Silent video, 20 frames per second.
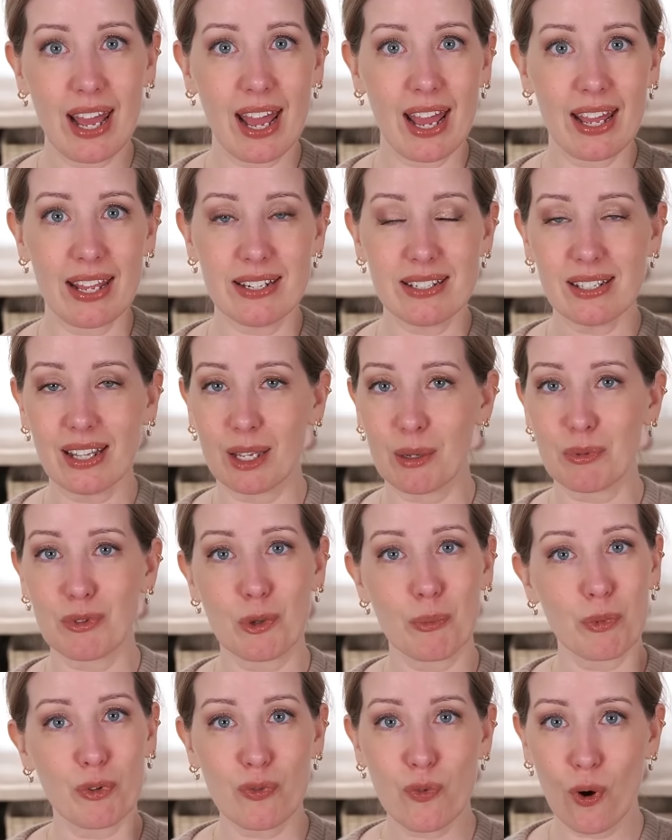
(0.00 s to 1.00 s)
and like
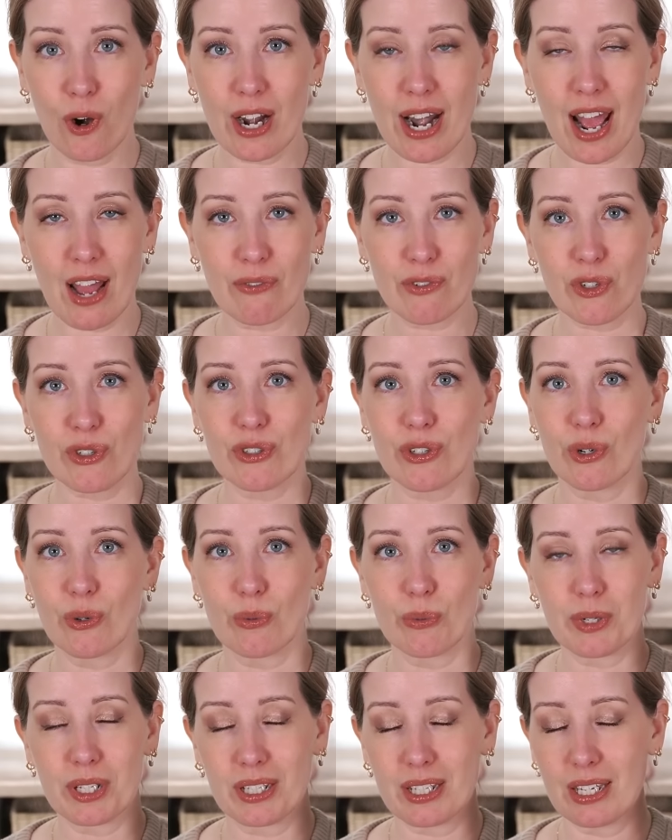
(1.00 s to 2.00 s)
the before and afters are
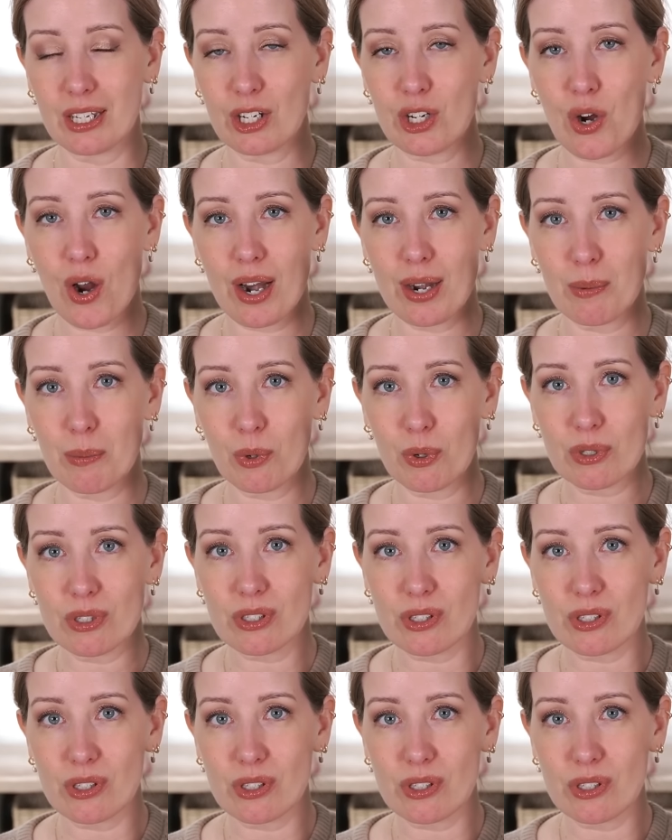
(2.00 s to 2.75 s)
really incredible.